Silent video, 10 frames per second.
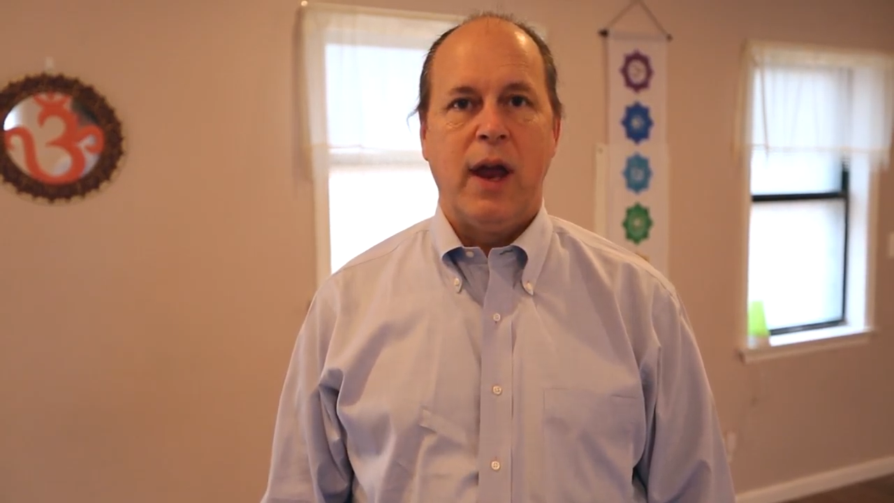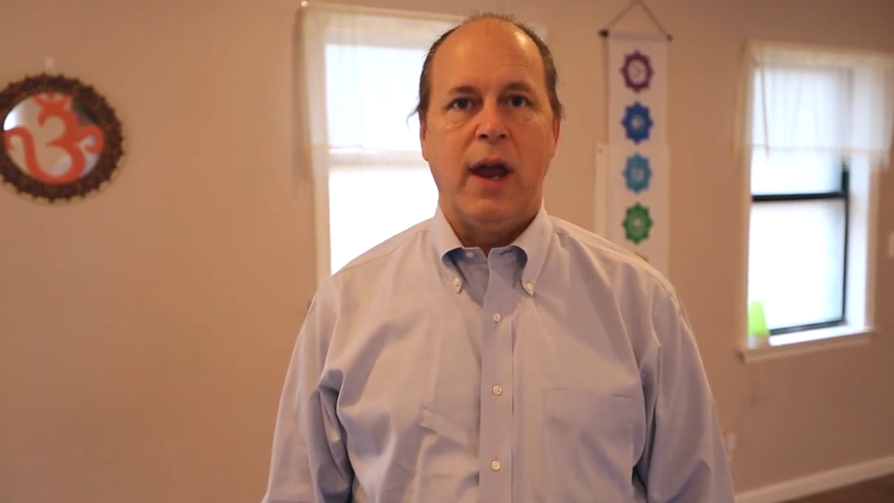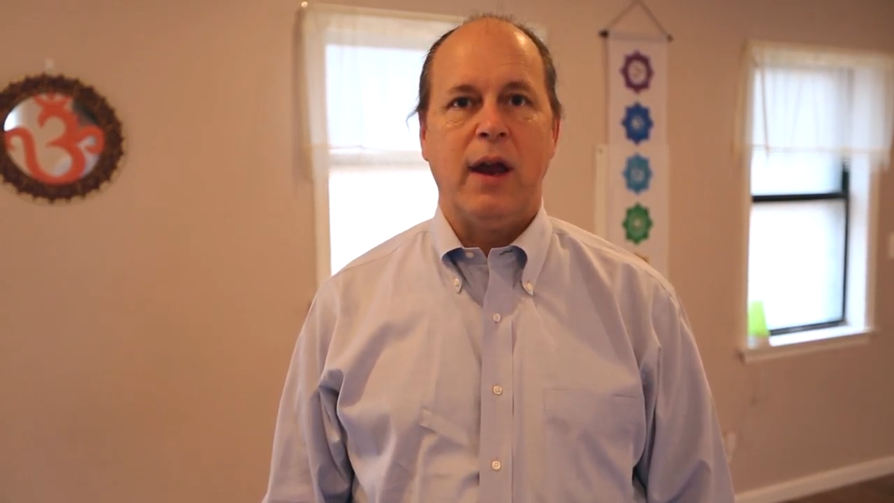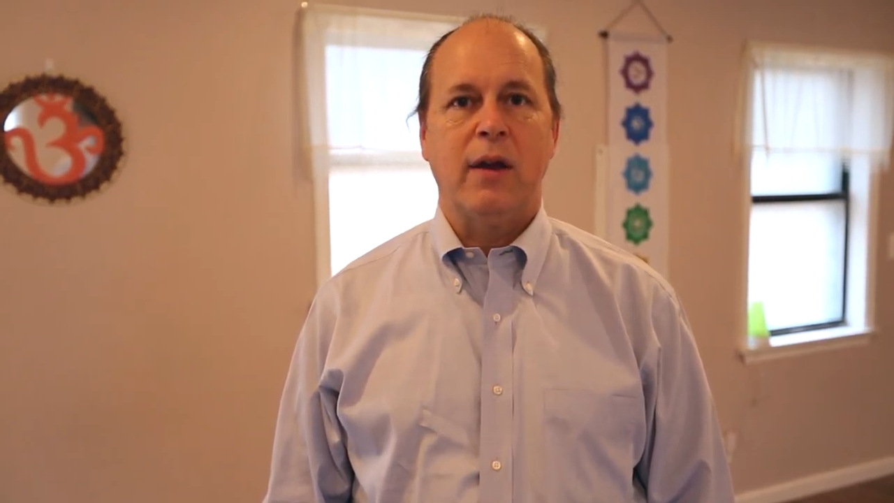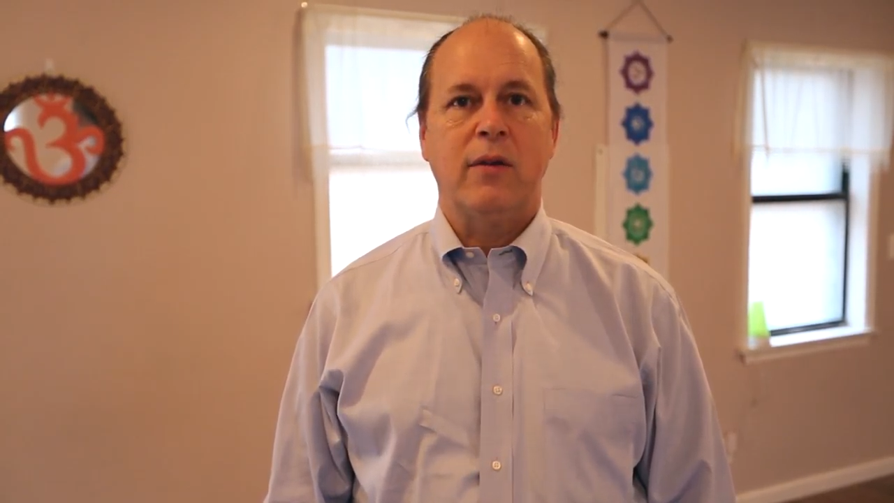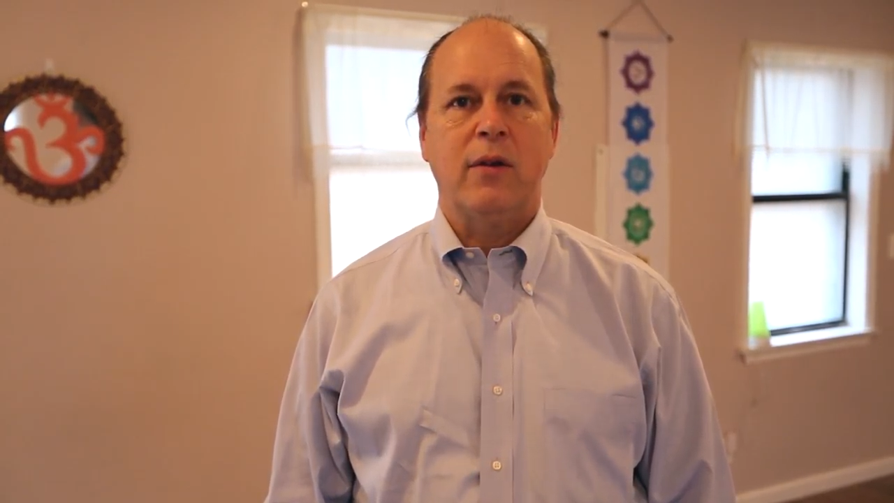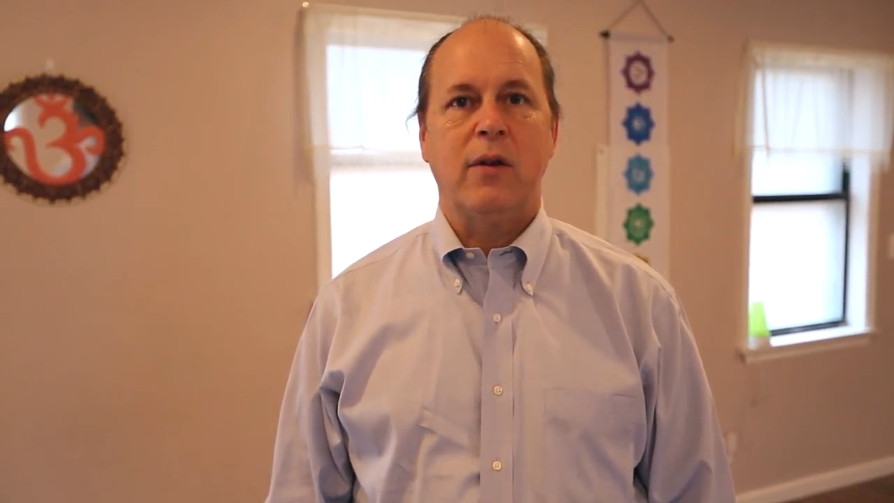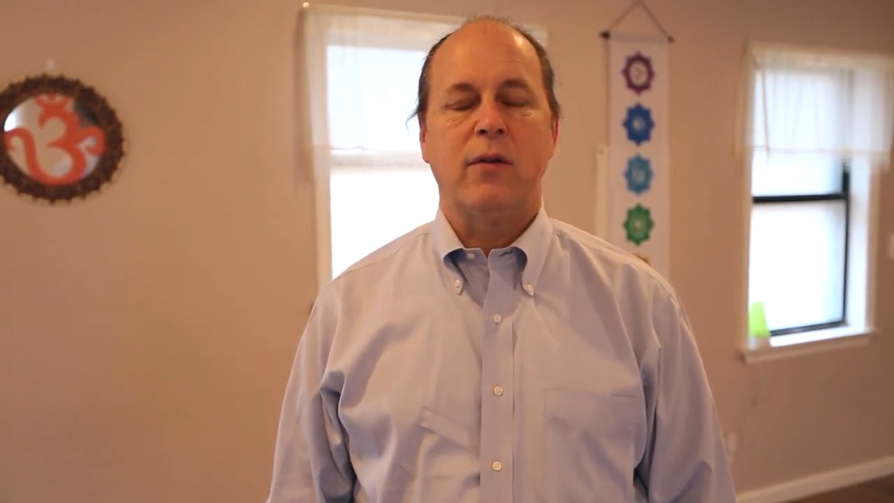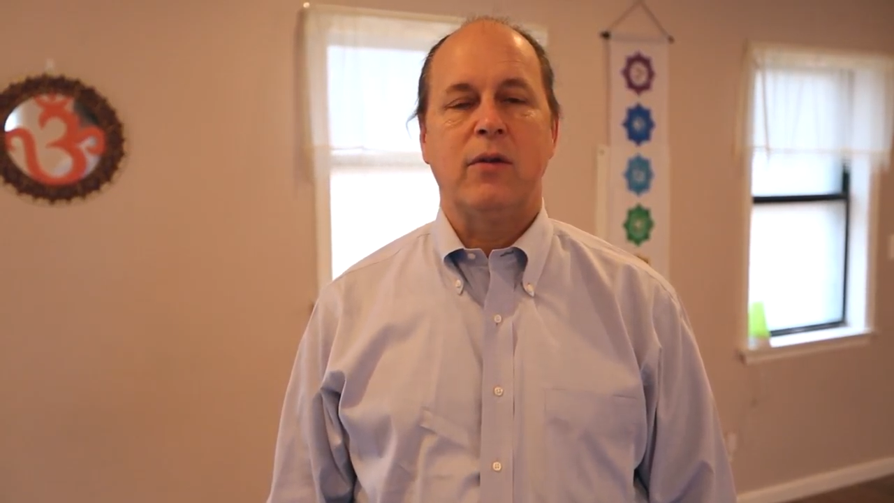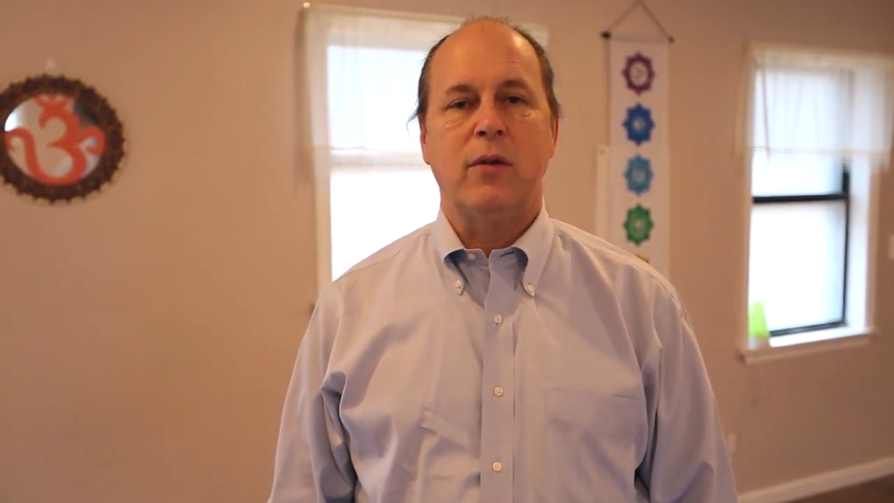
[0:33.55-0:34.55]

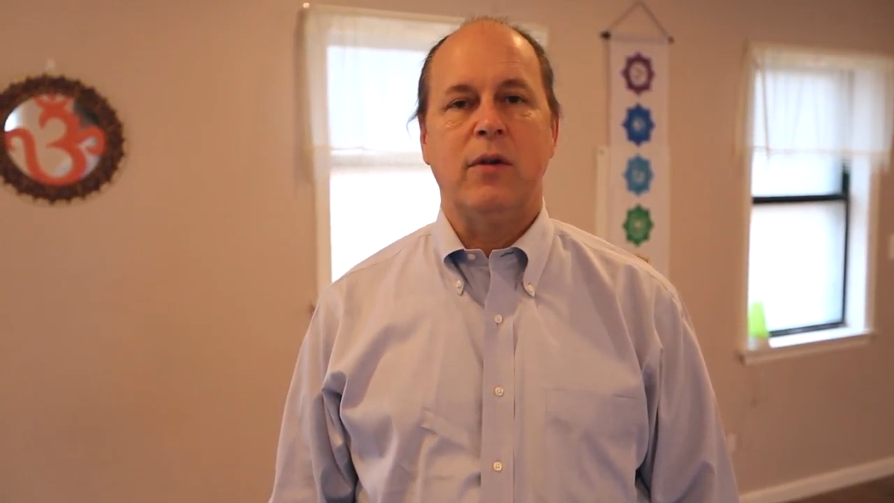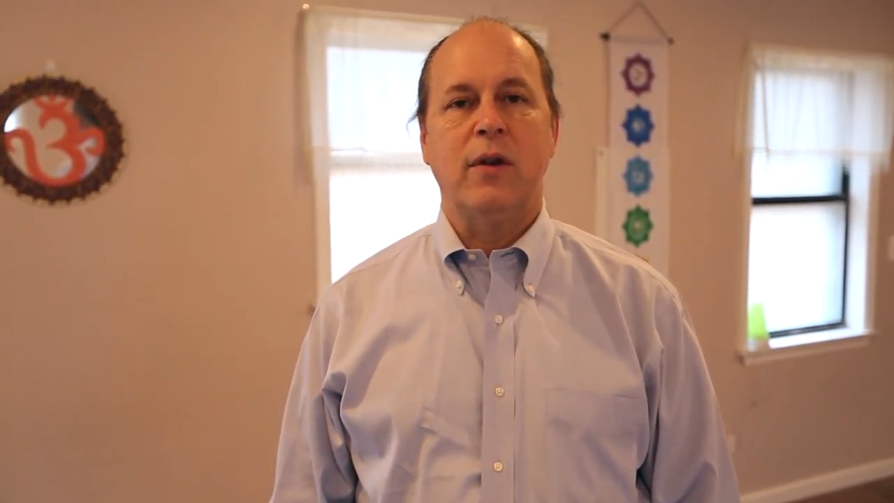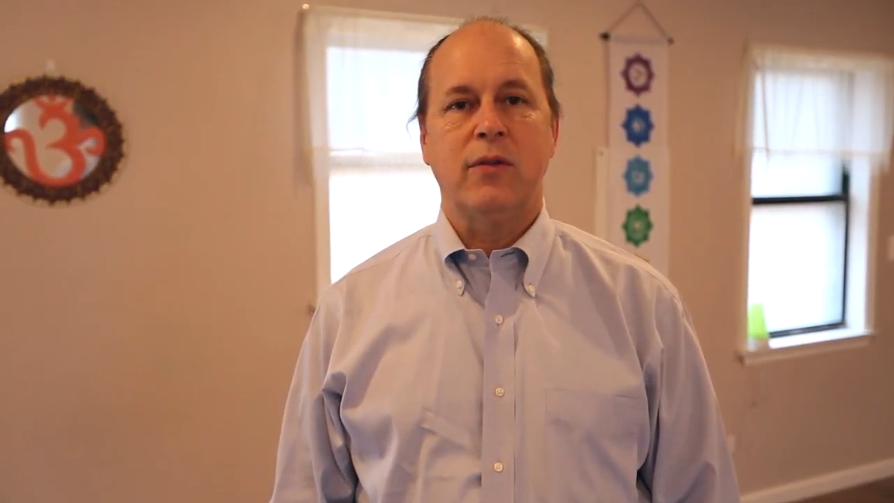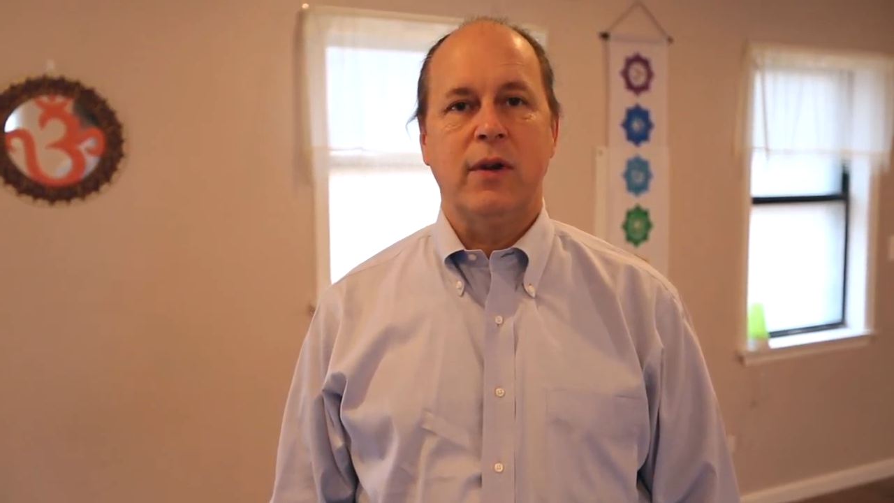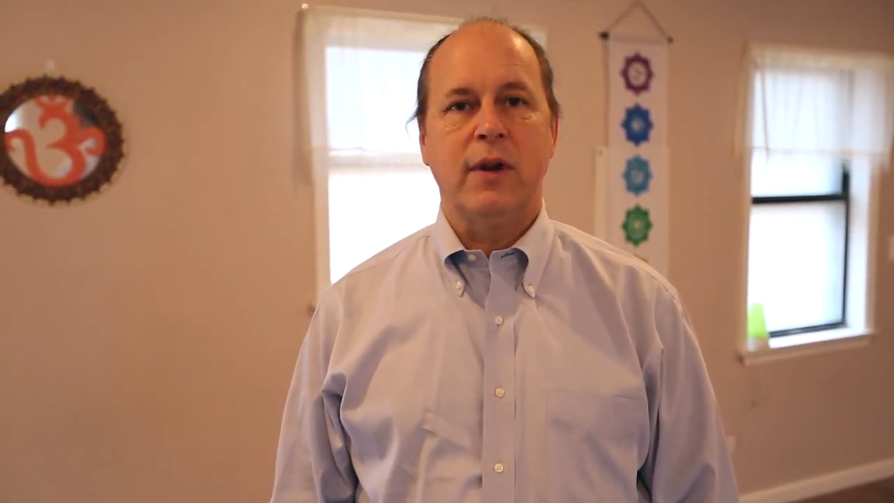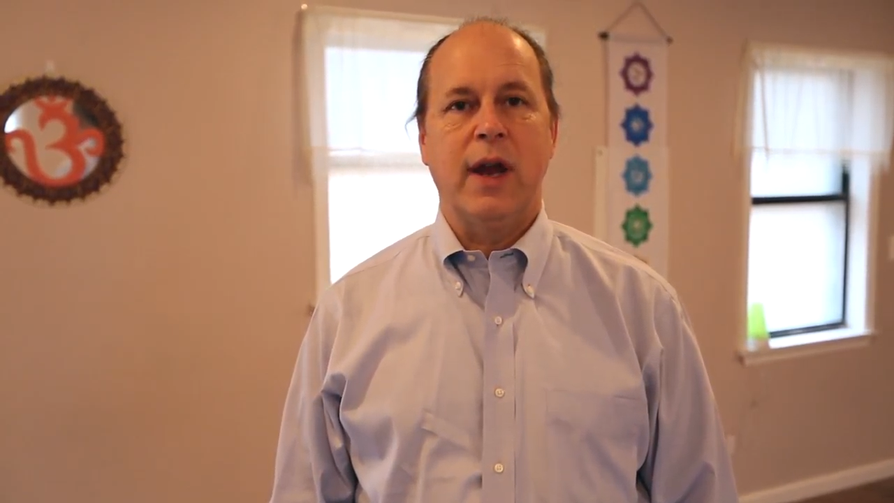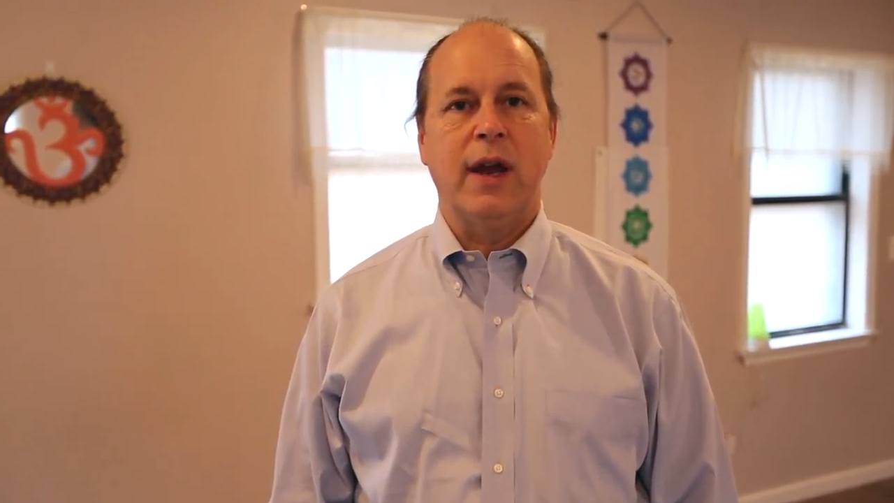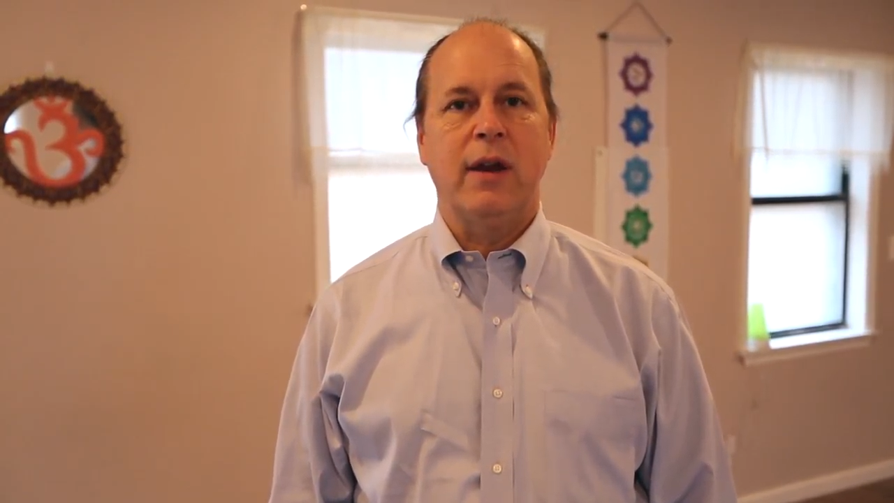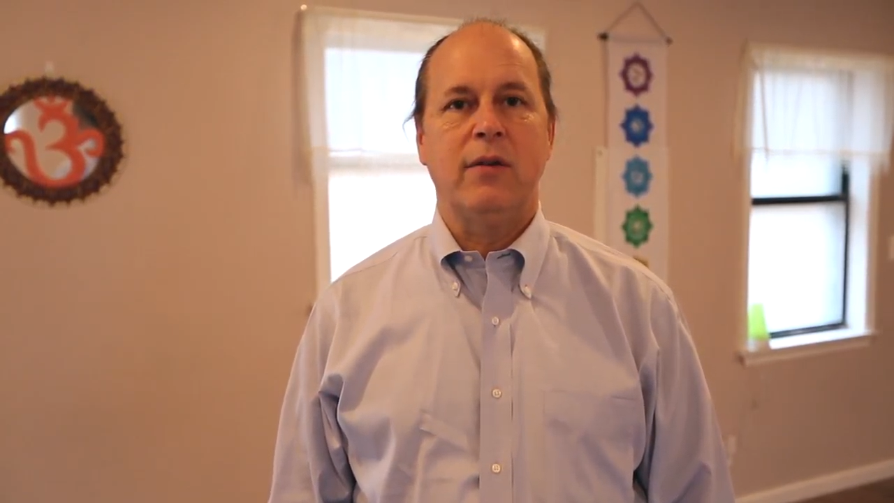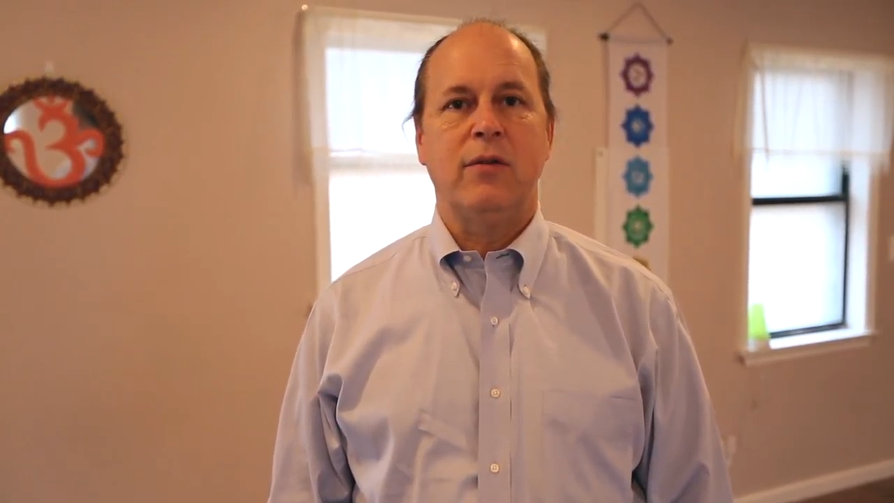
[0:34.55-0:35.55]
and to
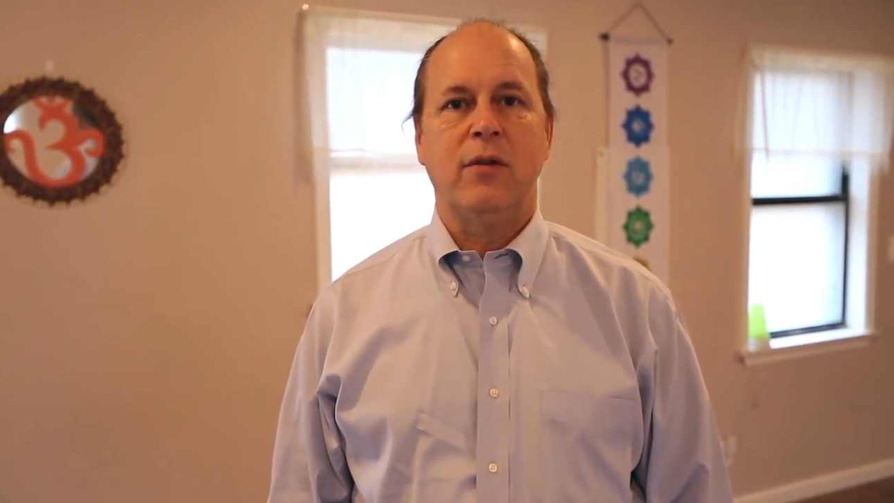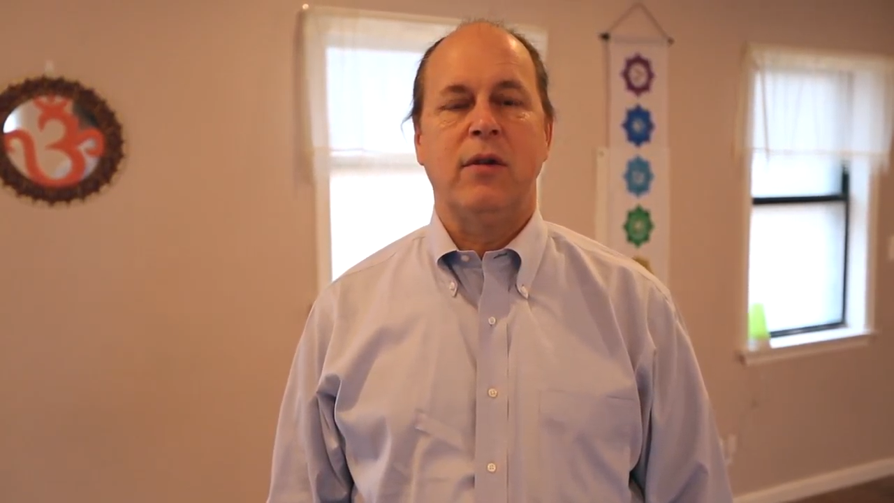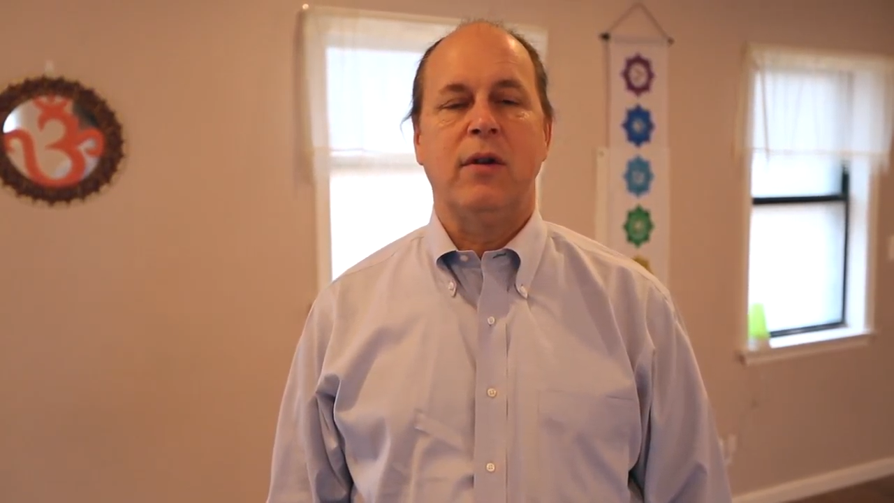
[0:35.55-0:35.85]
disengage